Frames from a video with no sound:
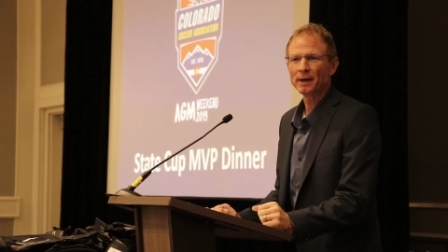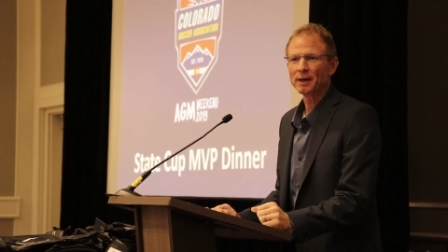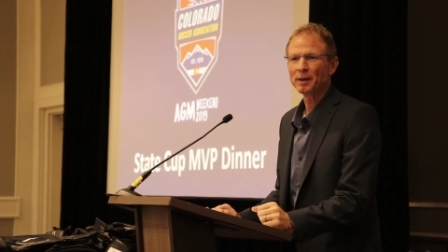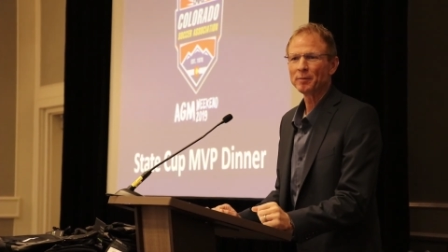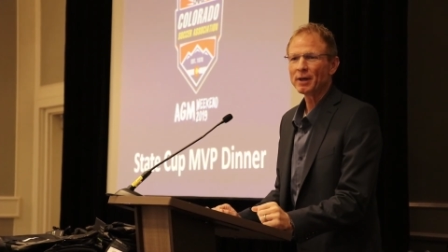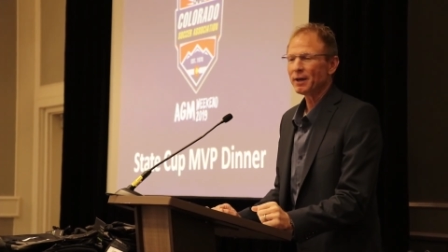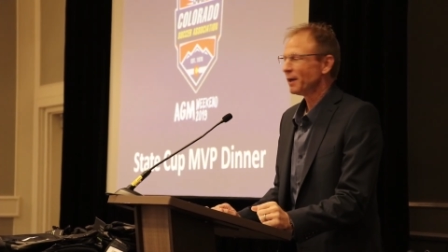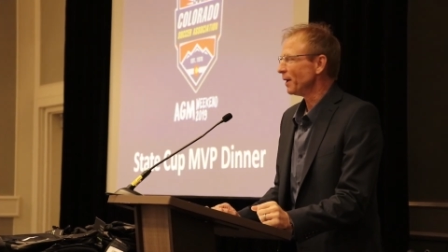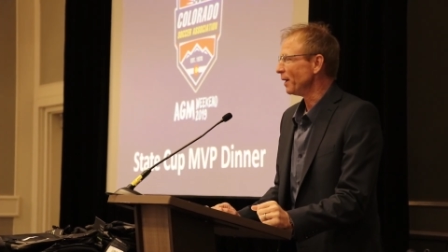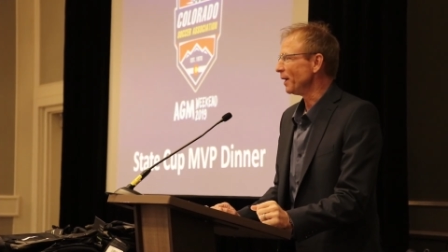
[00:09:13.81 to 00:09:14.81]
Um,
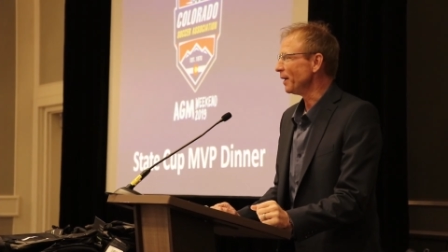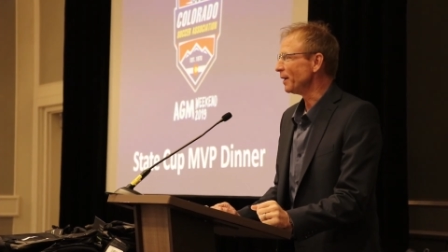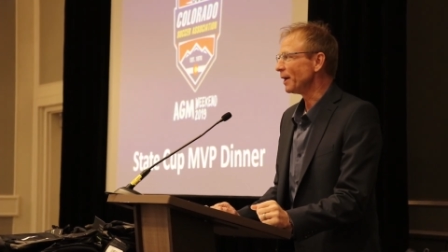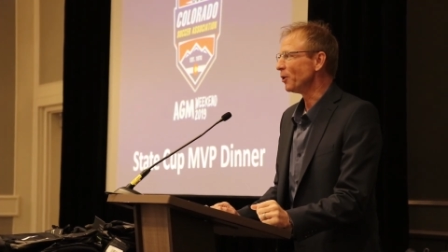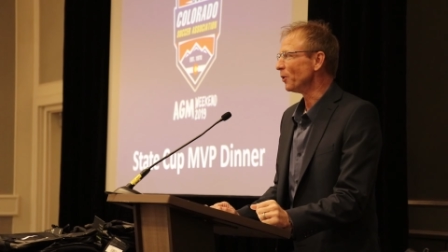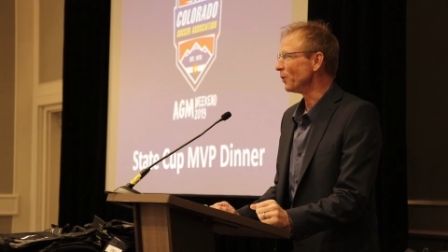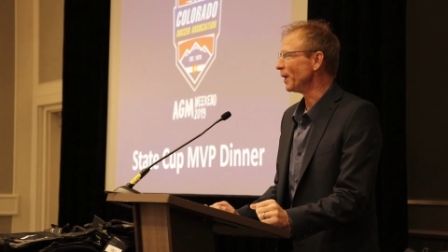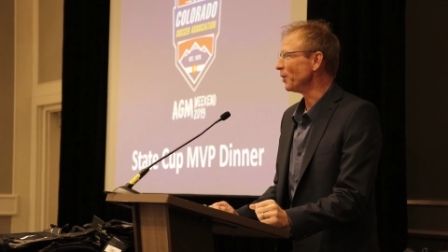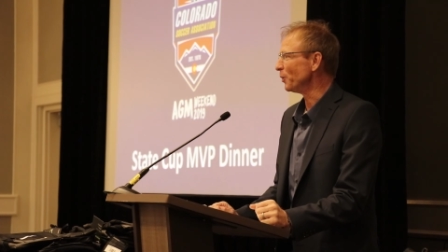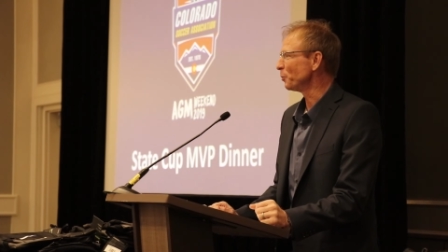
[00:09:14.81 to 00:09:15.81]
and I know,
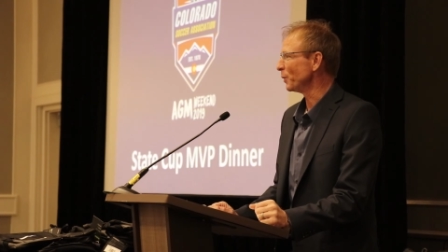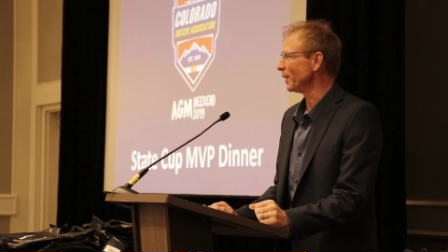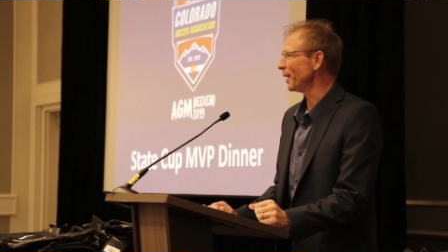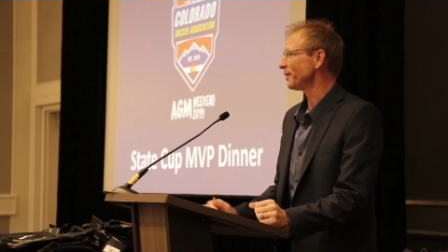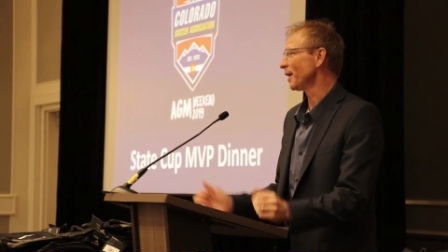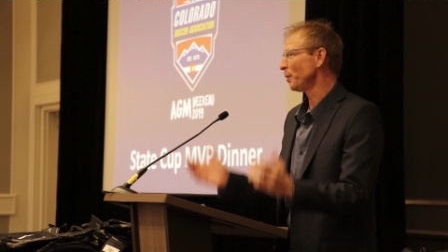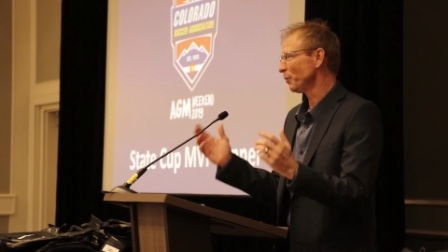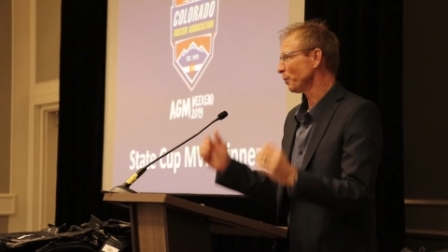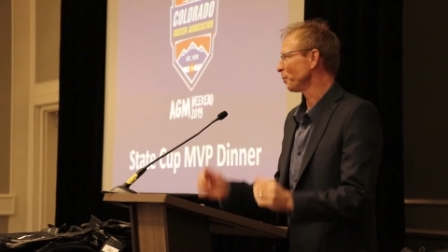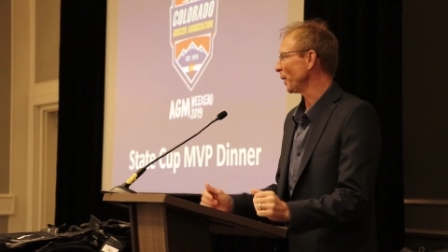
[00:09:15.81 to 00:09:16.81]
I know it's put a lot of
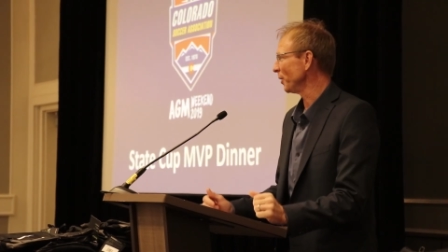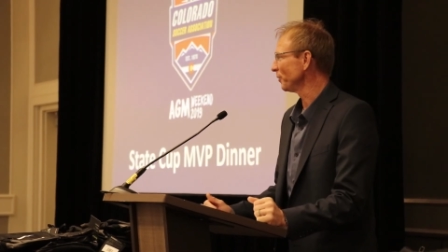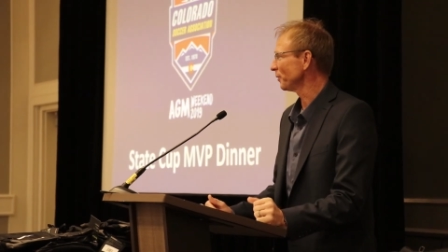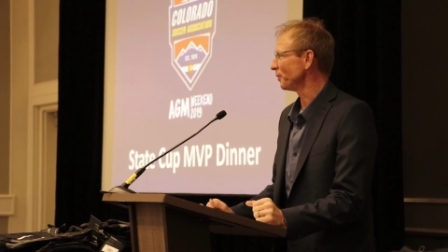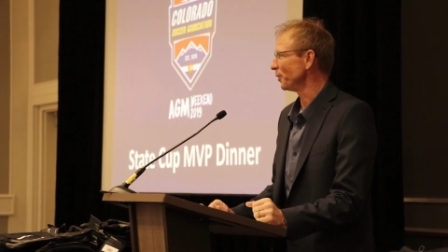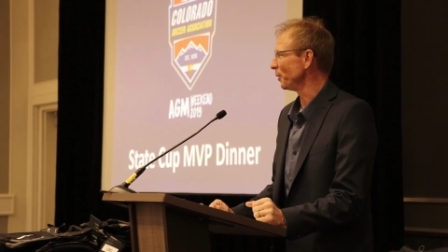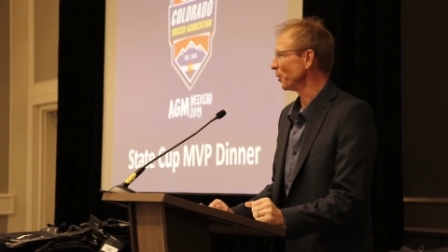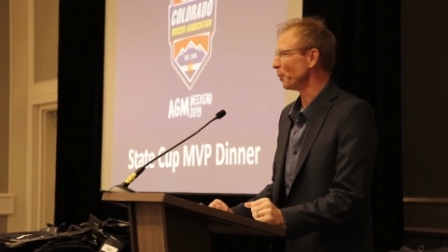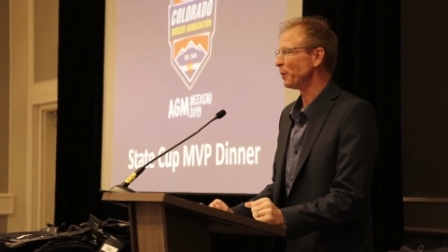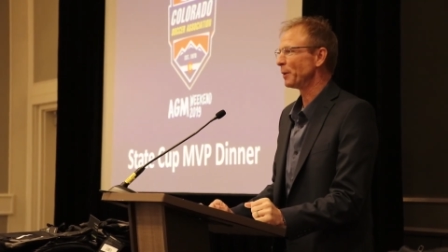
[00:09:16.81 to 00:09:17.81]
times, parents,
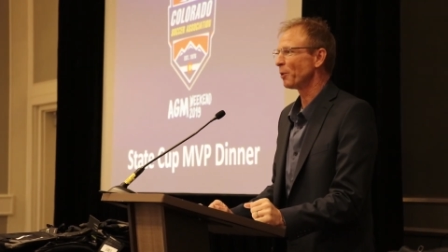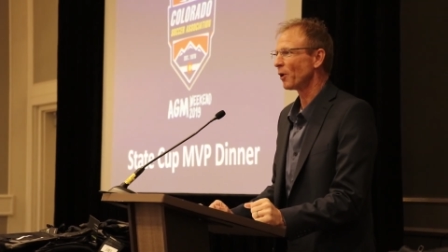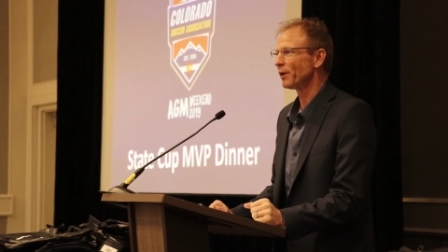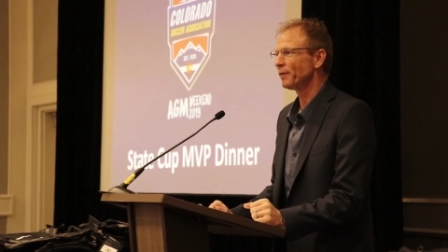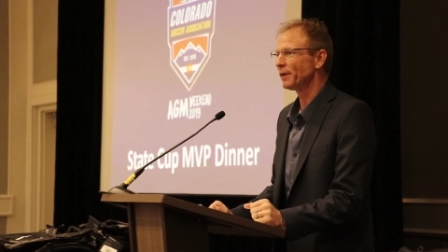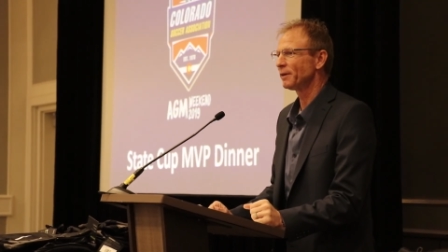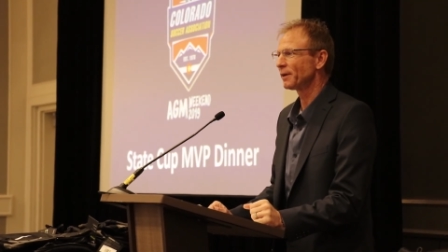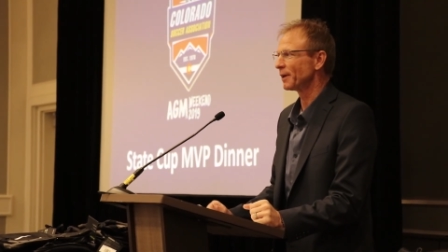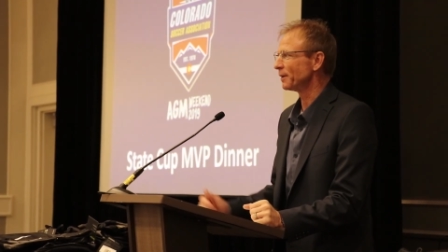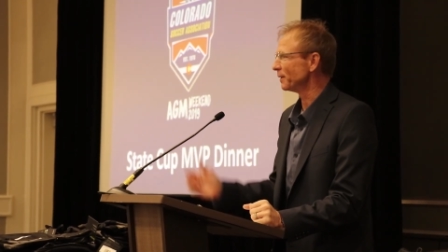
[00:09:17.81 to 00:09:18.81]
you're a big part of
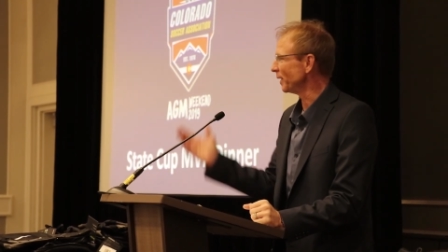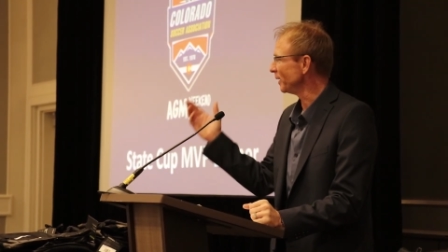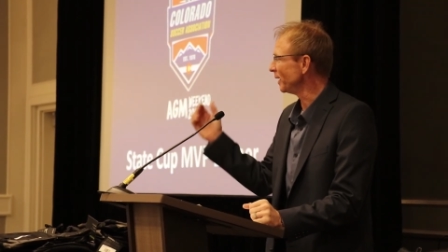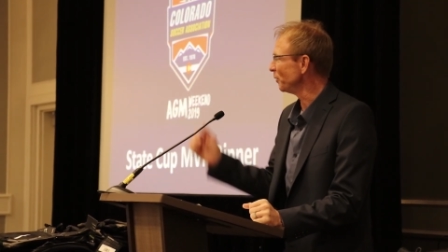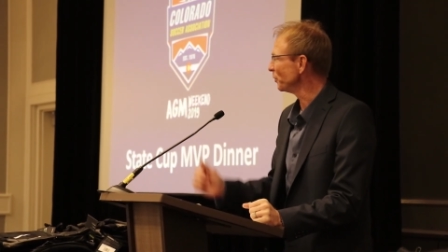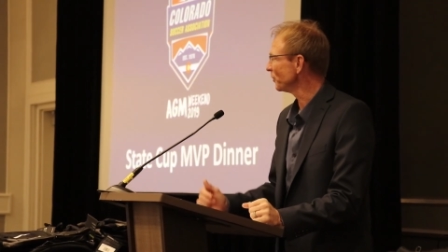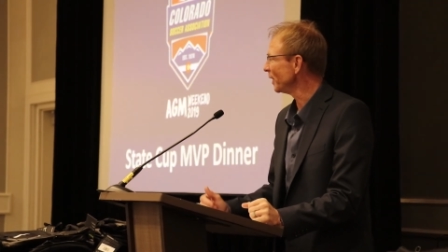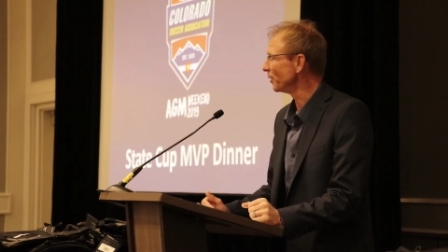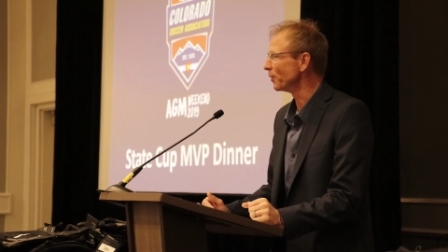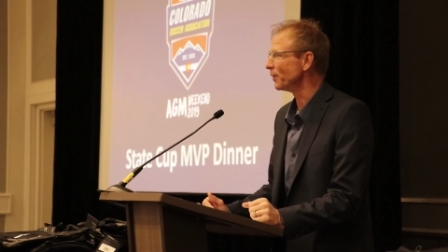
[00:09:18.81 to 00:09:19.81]
it, like, like Nate was
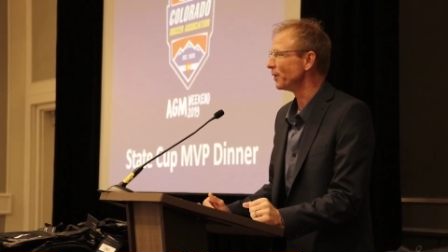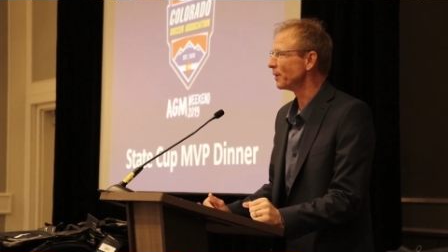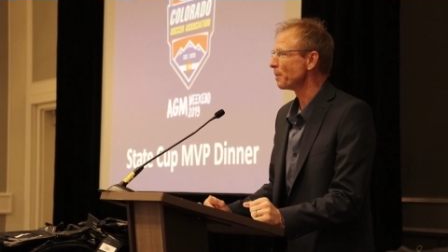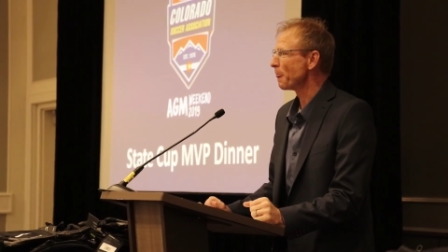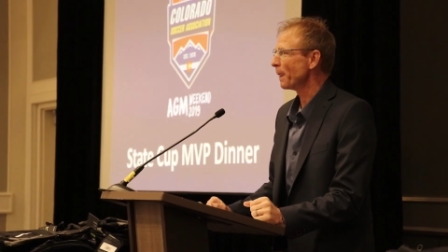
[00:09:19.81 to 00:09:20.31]
saying earlier.